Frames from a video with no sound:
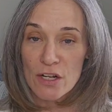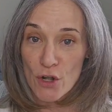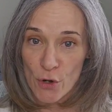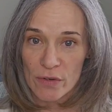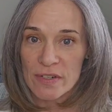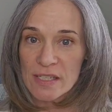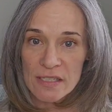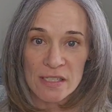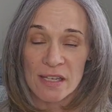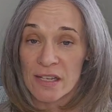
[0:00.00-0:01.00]

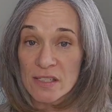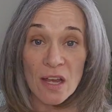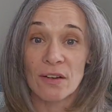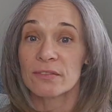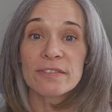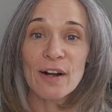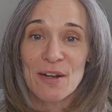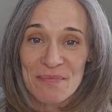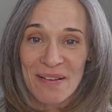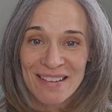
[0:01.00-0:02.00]
nervousness has come
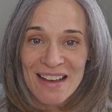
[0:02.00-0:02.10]
from?